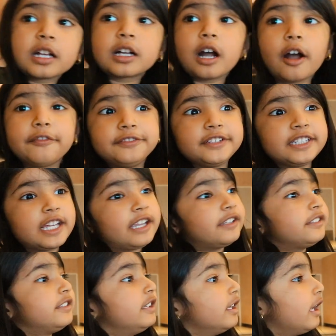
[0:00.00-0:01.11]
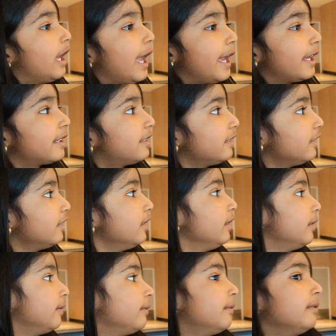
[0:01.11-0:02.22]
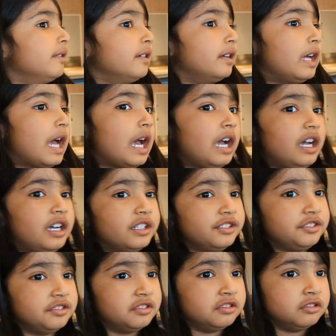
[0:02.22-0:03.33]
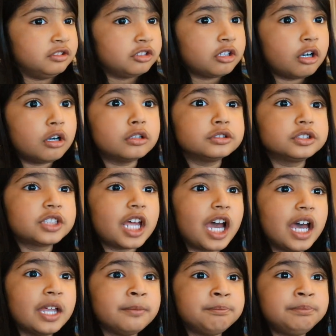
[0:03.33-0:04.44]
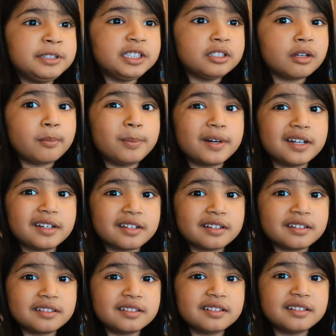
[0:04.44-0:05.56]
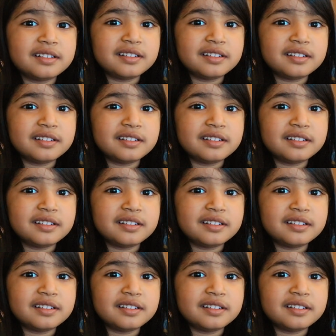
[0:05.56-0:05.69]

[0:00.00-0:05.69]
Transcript: Coffee and egg and toast and peanut butter